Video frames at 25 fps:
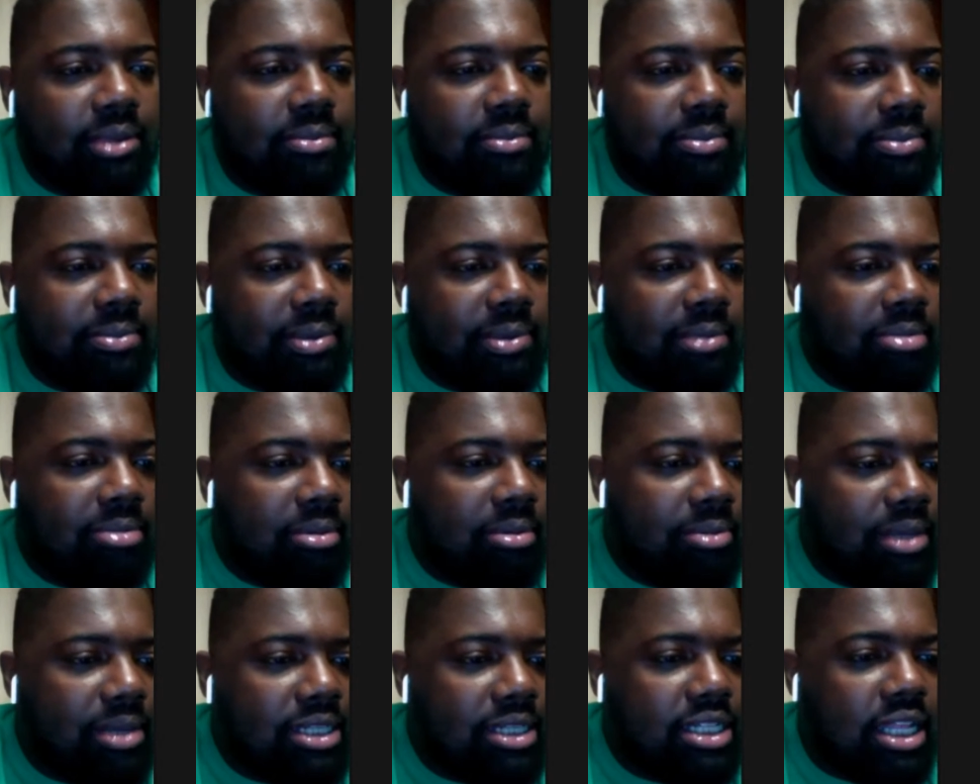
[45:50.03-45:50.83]

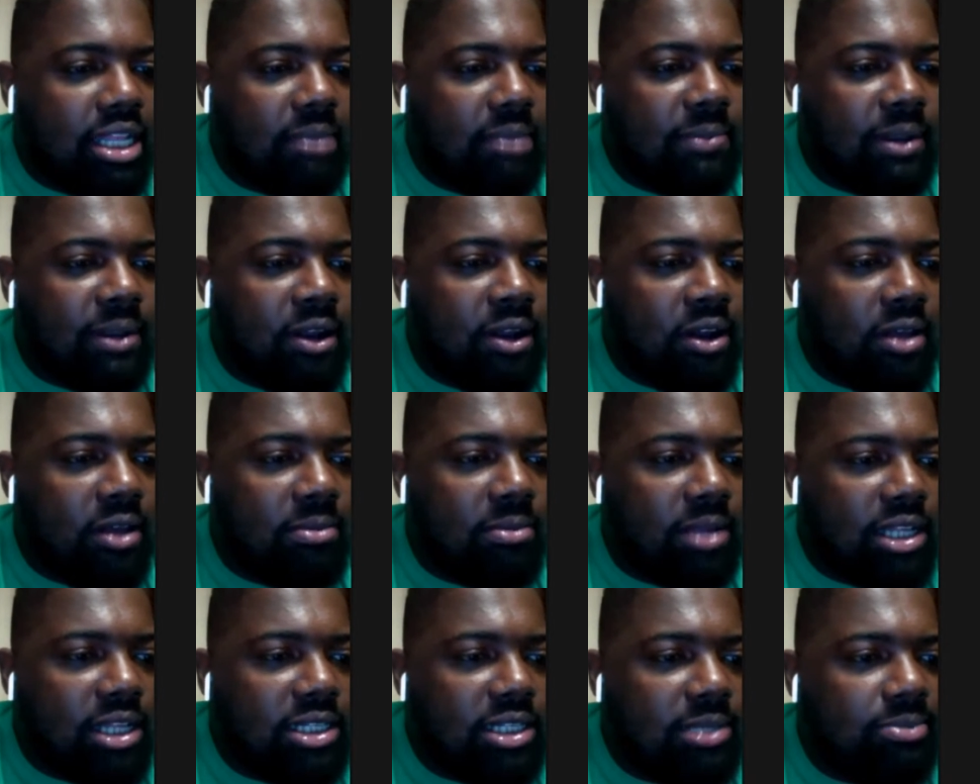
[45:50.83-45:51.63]
People have been sleeping
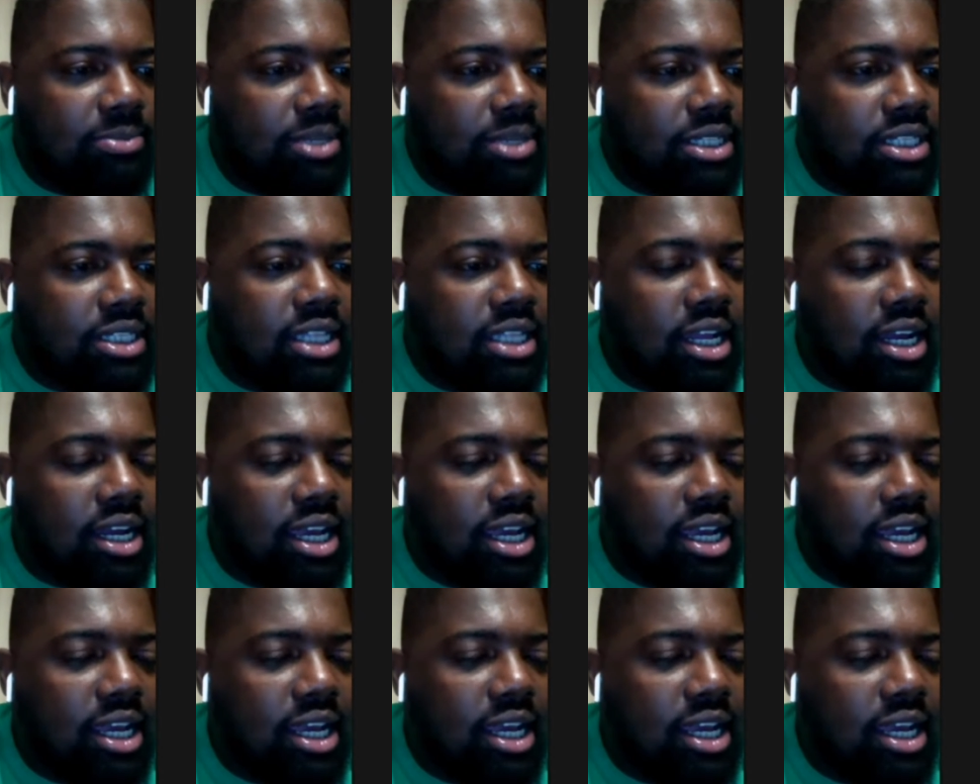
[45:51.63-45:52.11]
on him because he's been